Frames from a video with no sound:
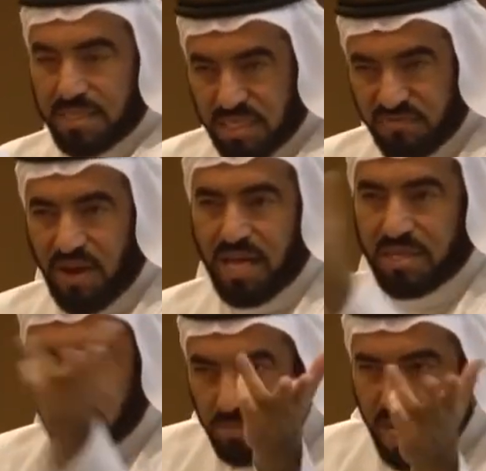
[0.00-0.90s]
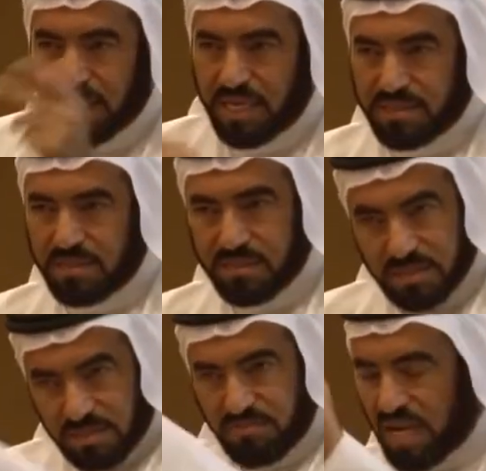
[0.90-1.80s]
and his father to migrate.
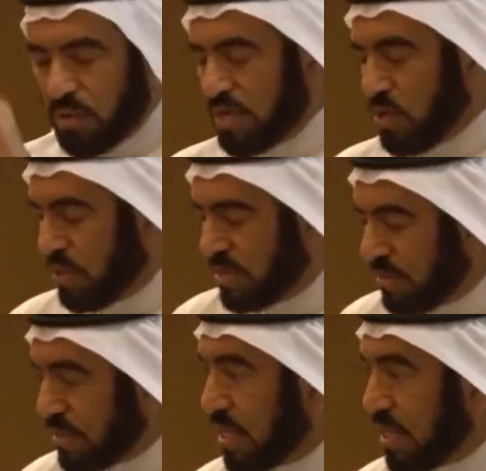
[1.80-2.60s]
It's very well known.